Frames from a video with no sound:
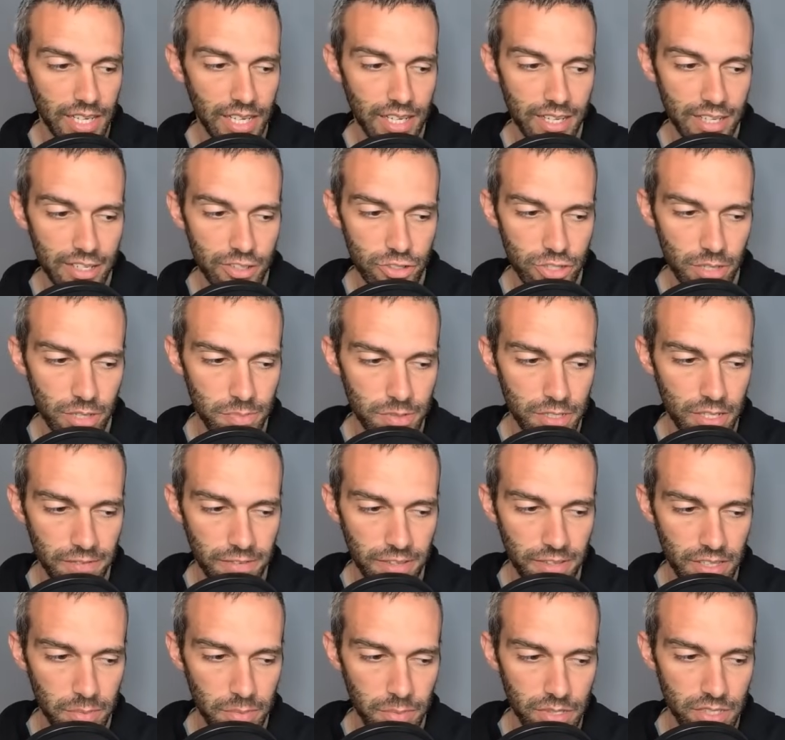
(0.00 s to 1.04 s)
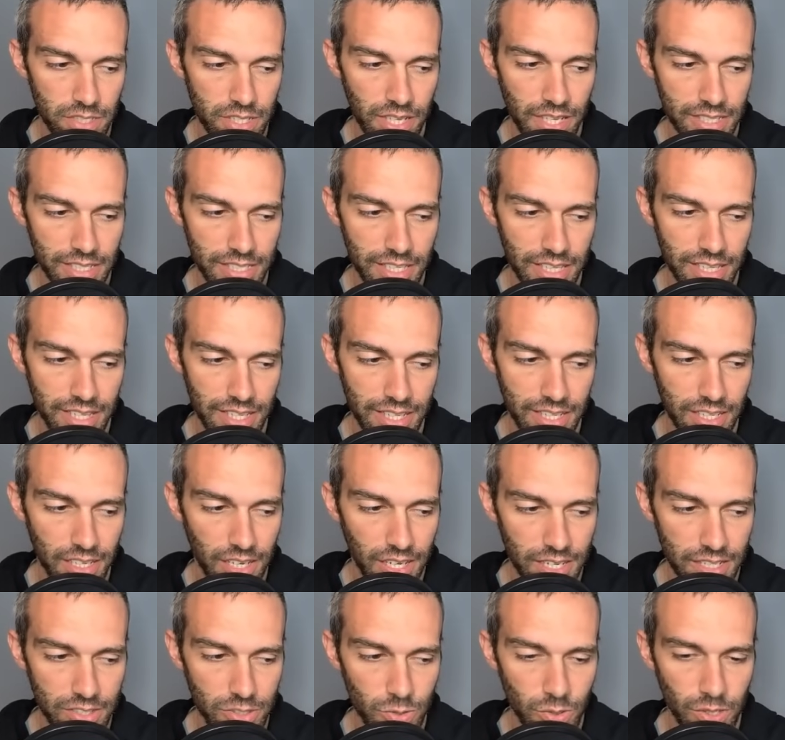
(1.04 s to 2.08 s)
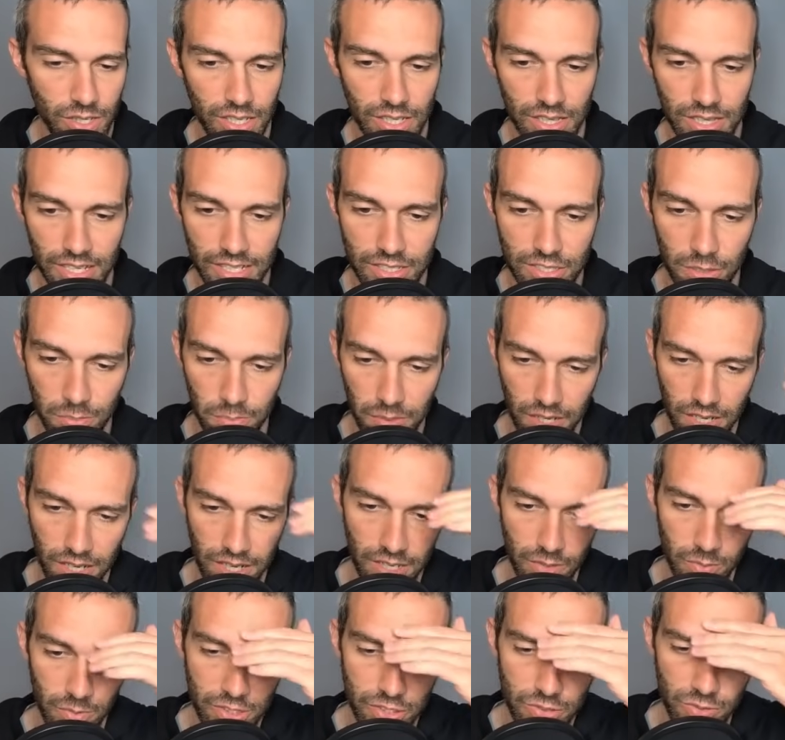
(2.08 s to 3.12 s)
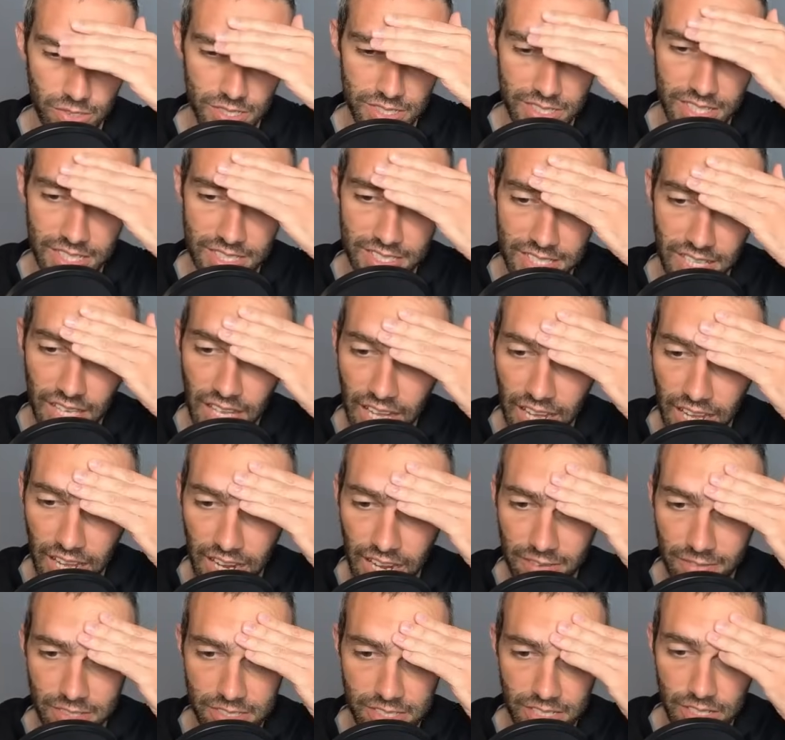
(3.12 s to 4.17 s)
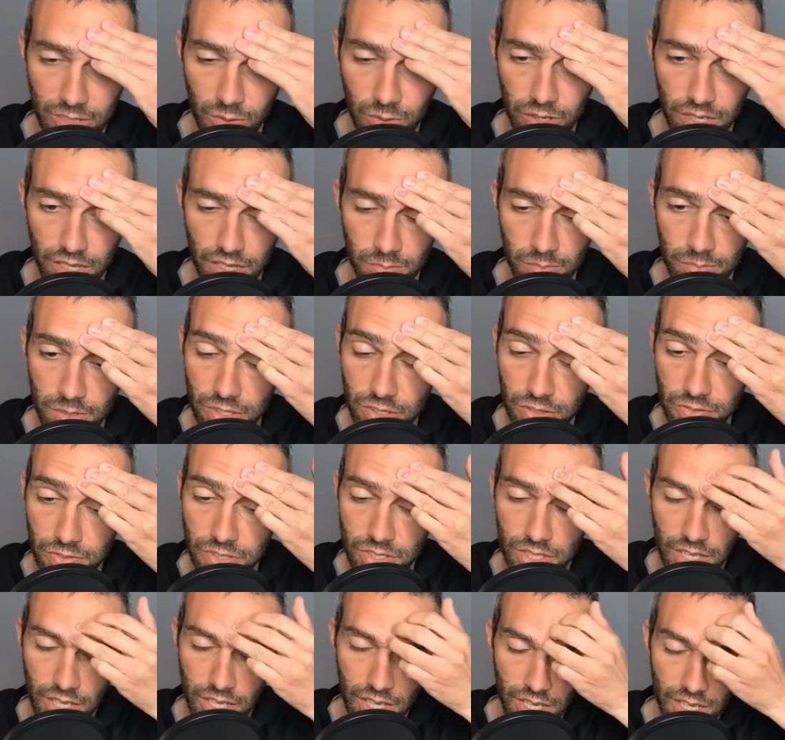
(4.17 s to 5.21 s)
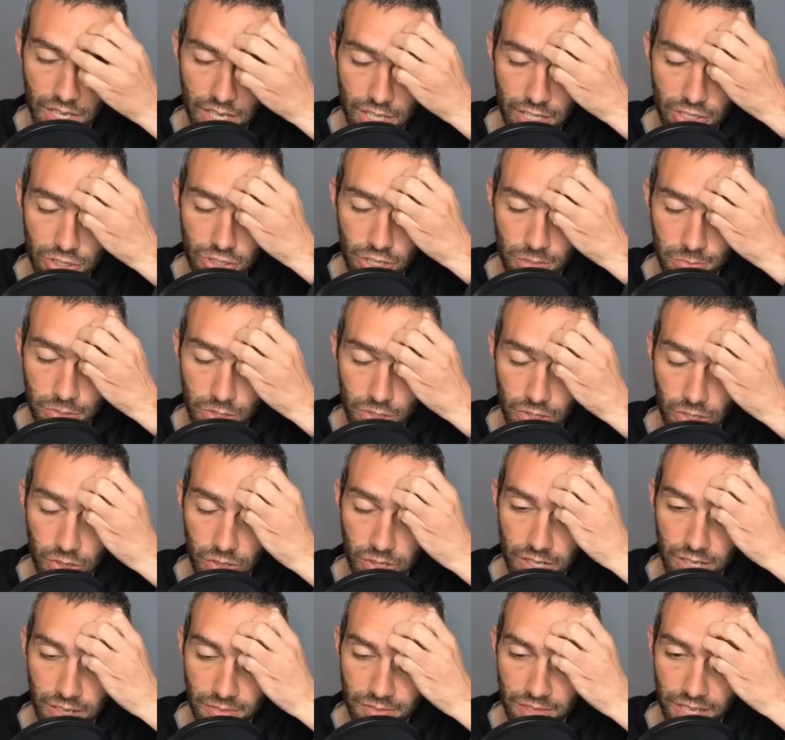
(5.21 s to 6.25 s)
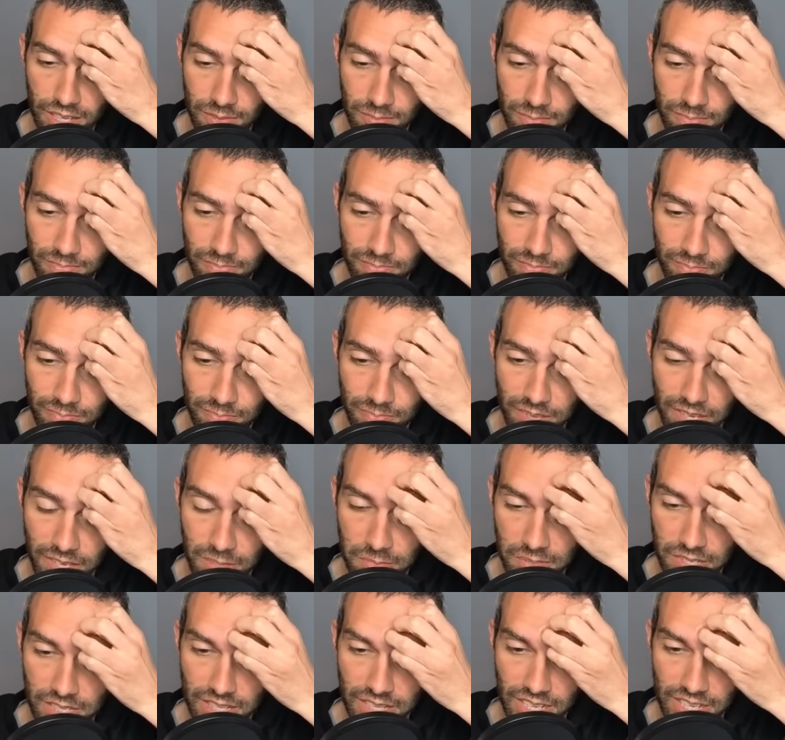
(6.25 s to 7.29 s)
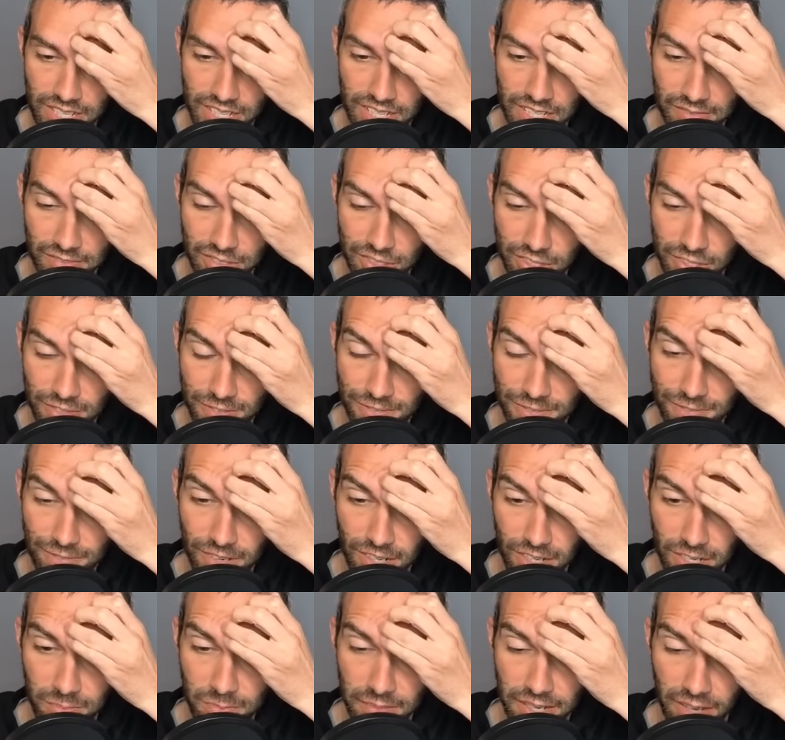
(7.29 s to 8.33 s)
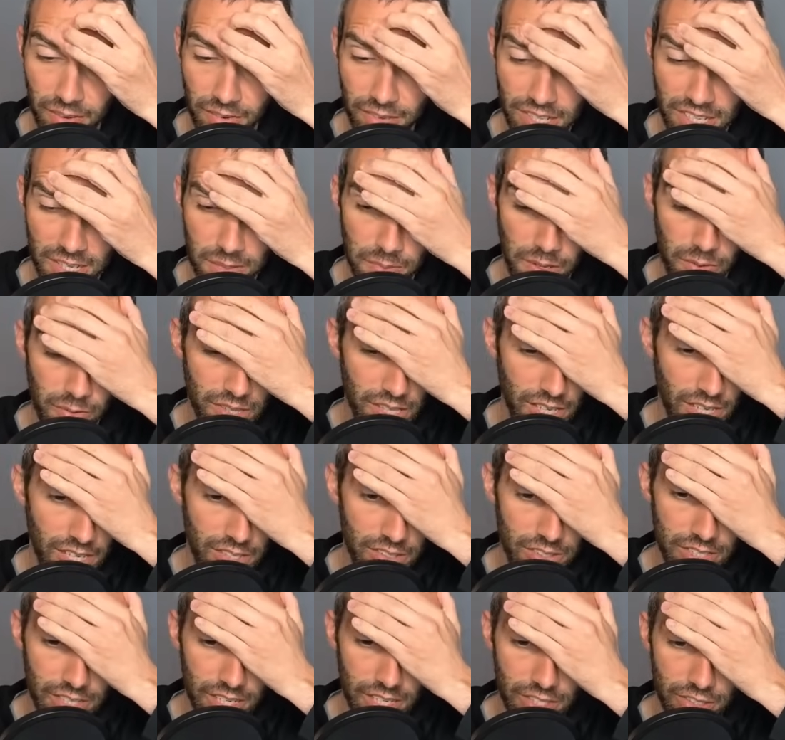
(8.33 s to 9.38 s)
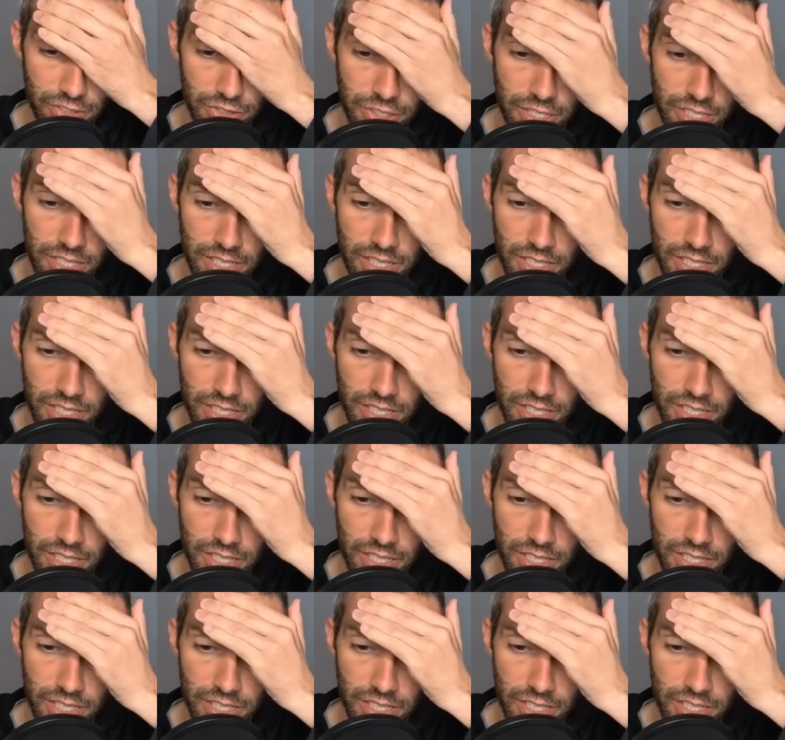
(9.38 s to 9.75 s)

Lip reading: chipped you to 50%, and then got into a Galysopod, which resists every single one of the moves. Chipped you low enough that maybe they can even just farm down and come out with 100 energy.